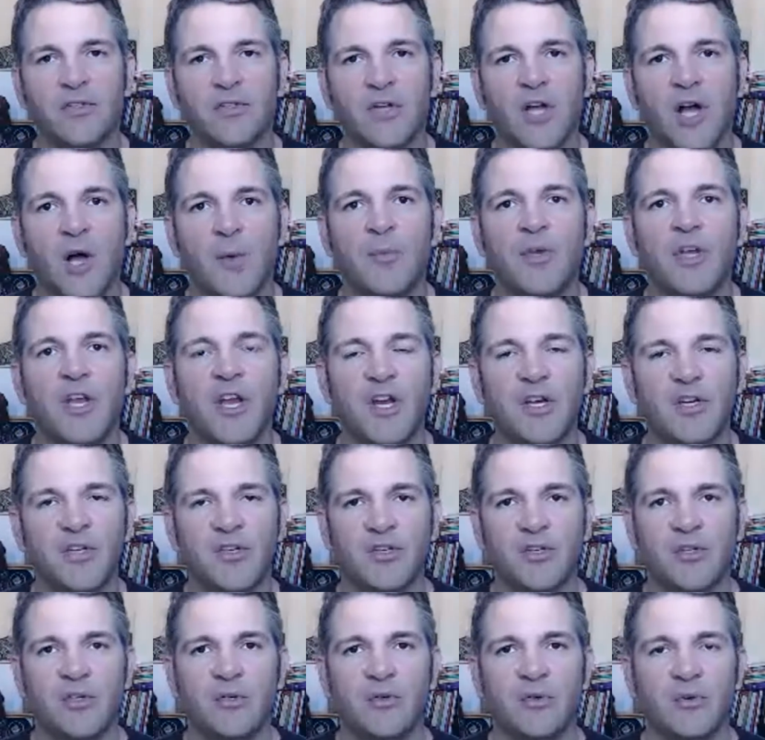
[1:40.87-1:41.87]

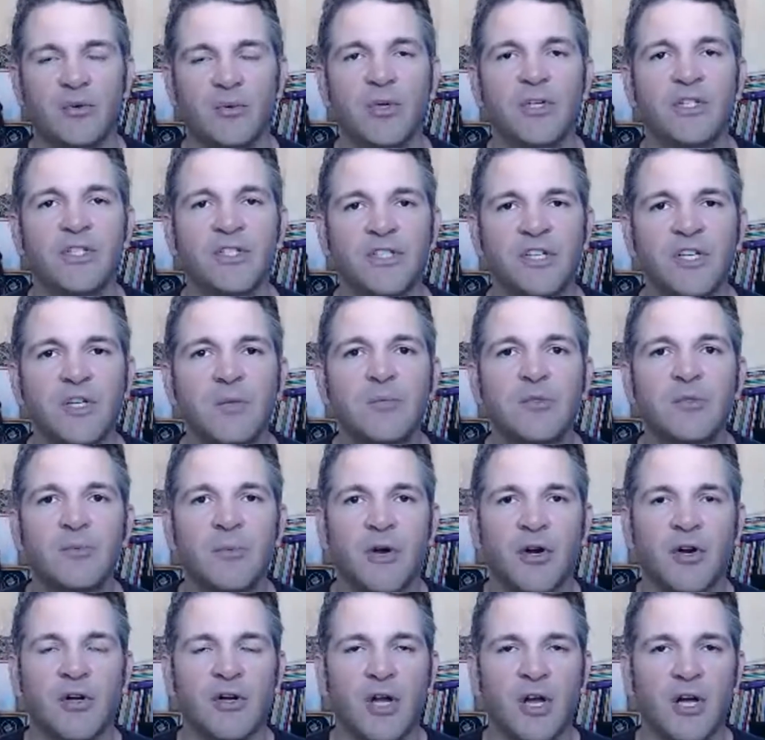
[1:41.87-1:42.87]
combination, or what seems
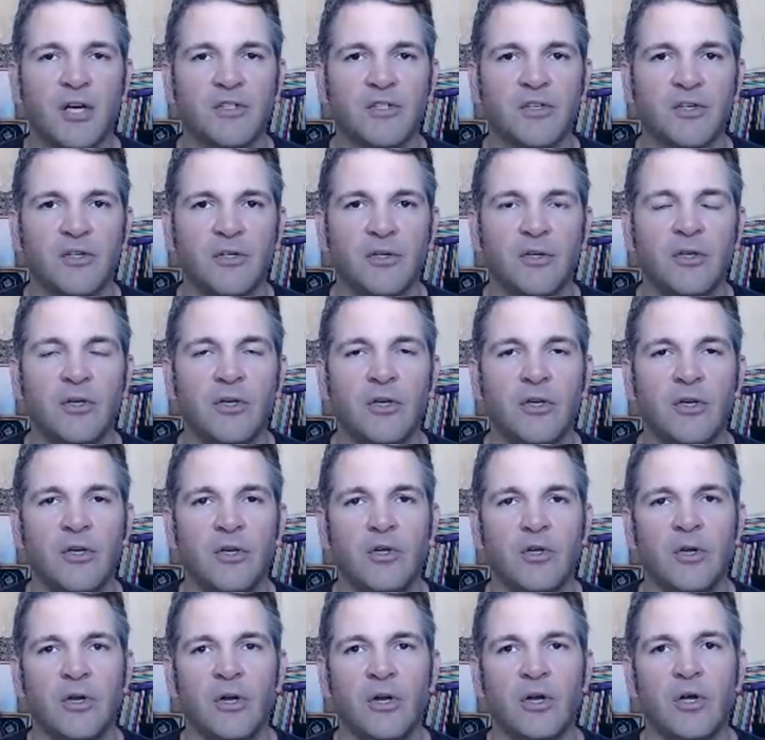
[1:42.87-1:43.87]
paradoxical,
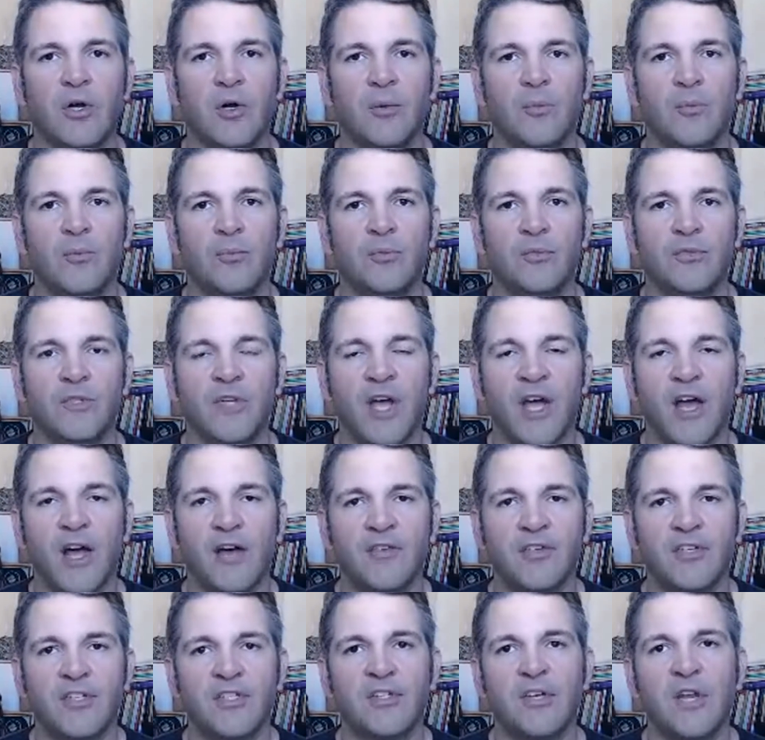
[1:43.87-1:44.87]
to
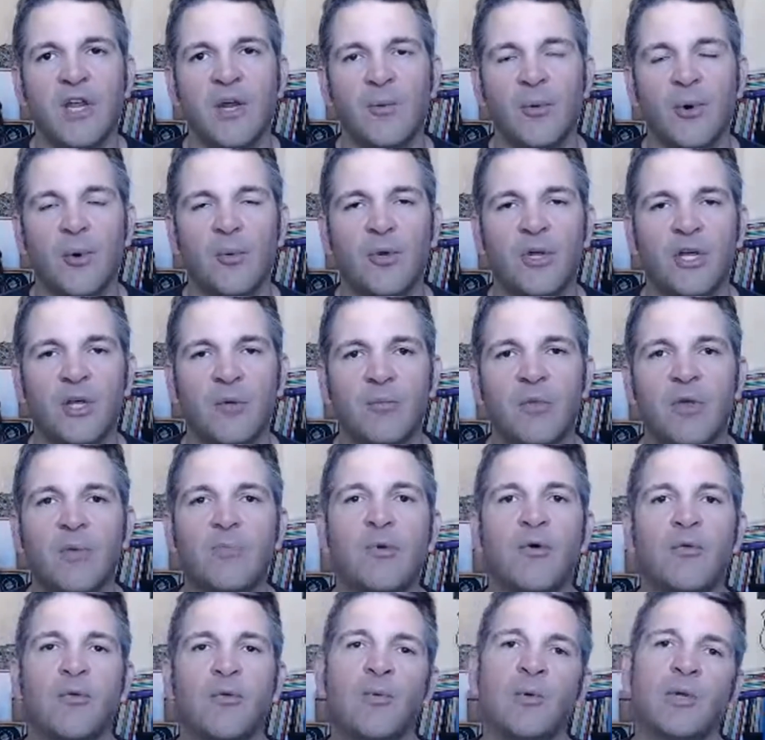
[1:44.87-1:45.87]
have a state where we can be
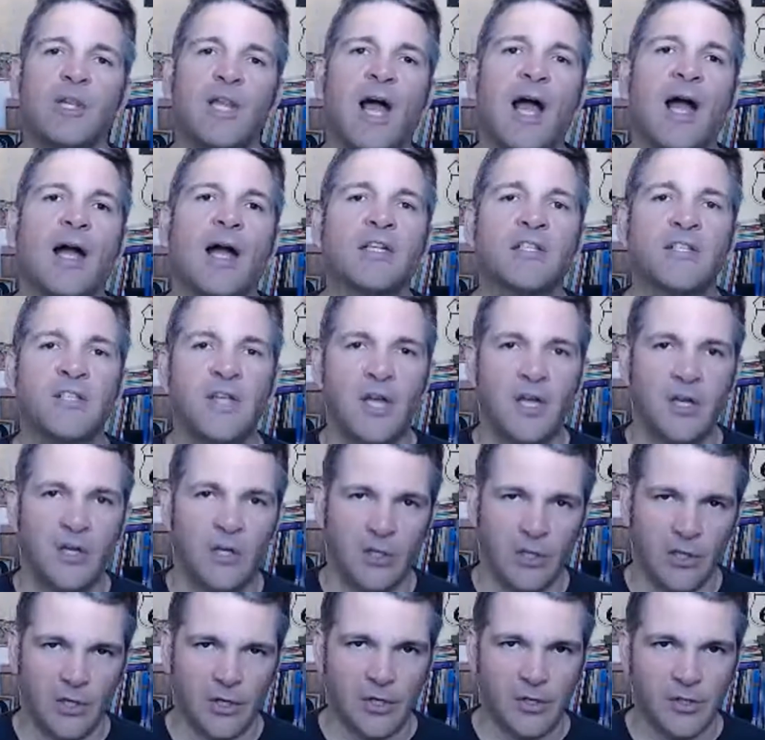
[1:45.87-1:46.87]
both relaxed
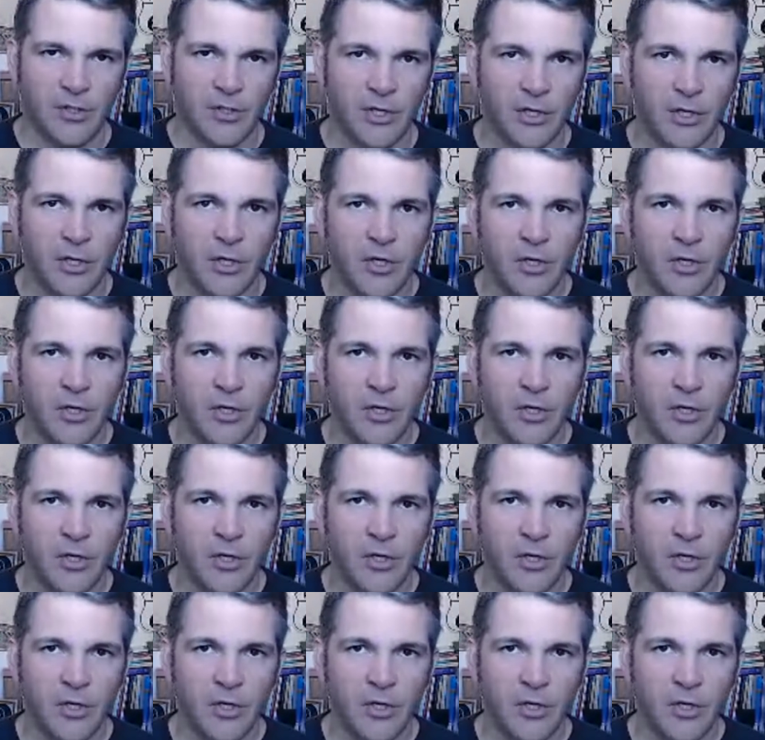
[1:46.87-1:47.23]
and alert.